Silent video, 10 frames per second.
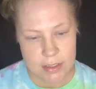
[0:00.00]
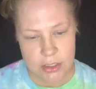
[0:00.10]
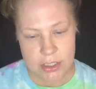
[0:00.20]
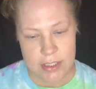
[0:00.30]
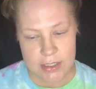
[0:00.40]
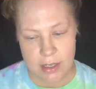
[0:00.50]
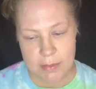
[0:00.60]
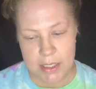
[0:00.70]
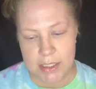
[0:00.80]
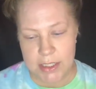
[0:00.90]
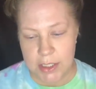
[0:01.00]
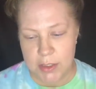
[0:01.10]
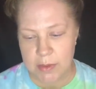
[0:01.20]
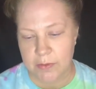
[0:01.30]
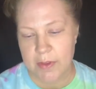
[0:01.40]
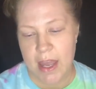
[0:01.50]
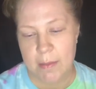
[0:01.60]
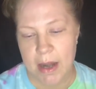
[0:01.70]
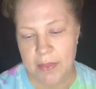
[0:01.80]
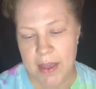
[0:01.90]
just excuse me for that,
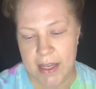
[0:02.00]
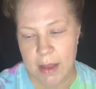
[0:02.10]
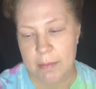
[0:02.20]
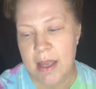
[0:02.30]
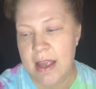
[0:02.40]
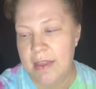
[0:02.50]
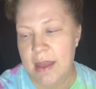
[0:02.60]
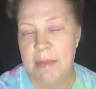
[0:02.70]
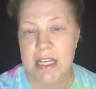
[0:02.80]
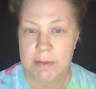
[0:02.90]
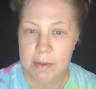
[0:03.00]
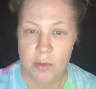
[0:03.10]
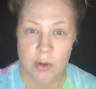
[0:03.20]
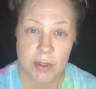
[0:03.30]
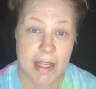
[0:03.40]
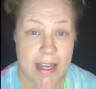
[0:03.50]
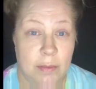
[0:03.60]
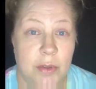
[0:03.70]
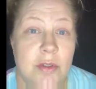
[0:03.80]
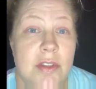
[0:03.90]
but I think that makes me more
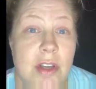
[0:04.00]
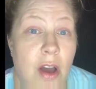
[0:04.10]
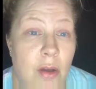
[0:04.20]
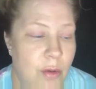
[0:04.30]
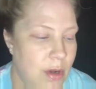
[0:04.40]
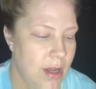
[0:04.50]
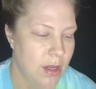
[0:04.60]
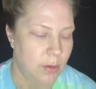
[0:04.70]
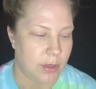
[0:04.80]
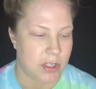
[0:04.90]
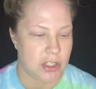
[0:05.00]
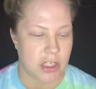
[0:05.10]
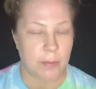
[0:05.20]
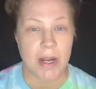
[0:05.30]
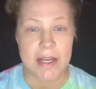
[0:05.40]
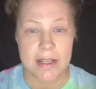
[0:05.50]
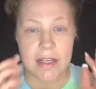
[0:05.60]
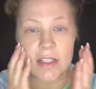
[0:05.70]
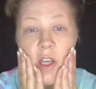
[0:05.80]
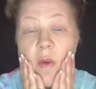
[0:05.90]
relatable. So we're gonna jump right in
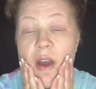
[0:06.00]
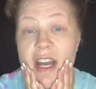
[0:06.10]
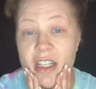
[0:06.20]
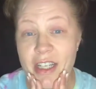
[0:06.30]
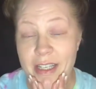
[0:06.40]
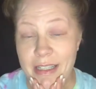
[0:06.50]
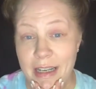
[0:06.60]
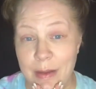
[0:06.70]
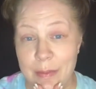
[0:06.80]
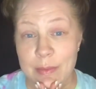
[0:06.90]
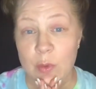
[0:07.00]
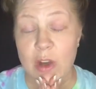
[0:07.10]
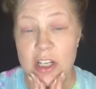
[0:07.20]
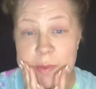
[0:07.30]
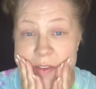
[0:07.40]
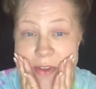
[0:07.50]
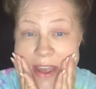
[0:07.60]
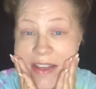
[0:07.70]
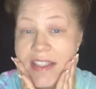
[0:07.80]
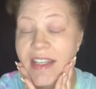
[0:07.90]
it. So I just washed my
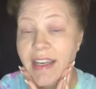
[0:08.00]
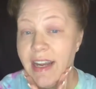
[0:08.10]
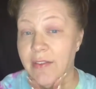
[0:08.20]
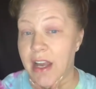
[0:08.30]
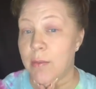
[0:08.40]
face and I've got